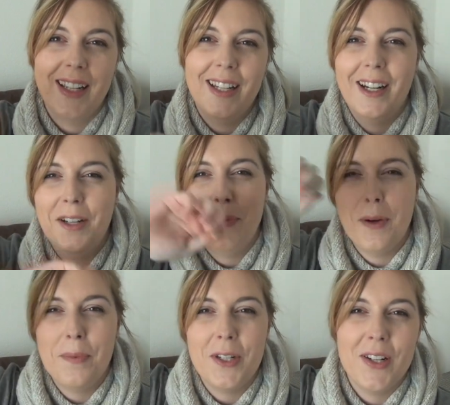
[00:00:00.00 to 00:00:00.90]
and I
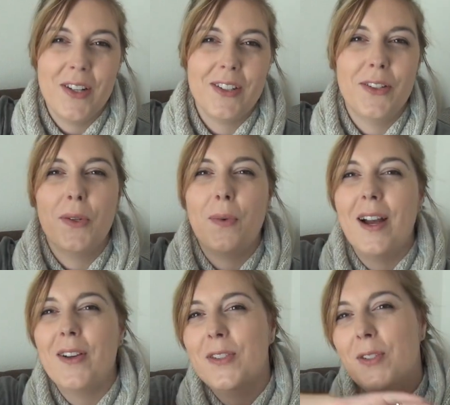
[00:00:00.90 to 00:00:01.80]
wrap the yarn
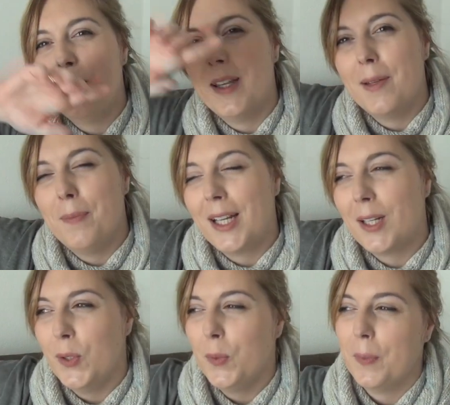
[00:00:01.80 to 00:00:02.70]
around to make a
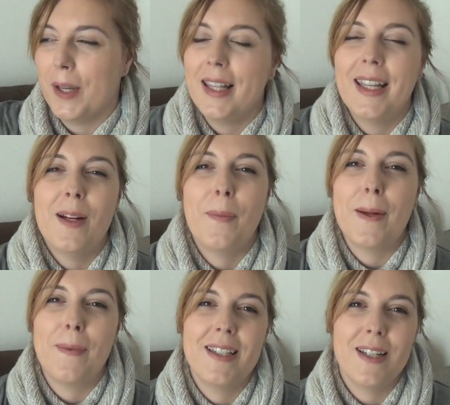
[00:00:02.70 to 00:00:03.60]
big loop, and then I
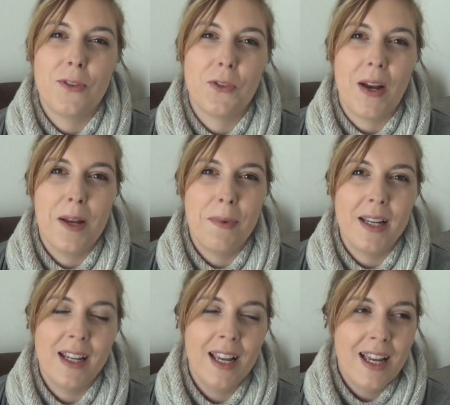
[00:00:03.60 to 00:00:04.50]
make myself
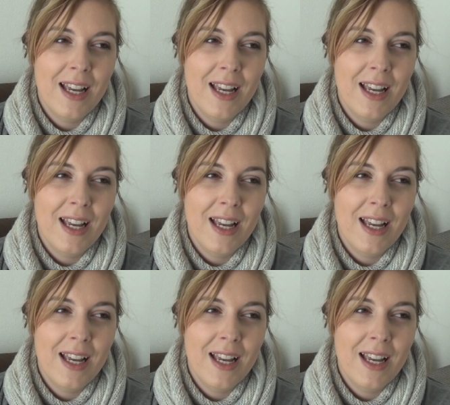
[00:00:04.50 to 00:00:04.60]
striping,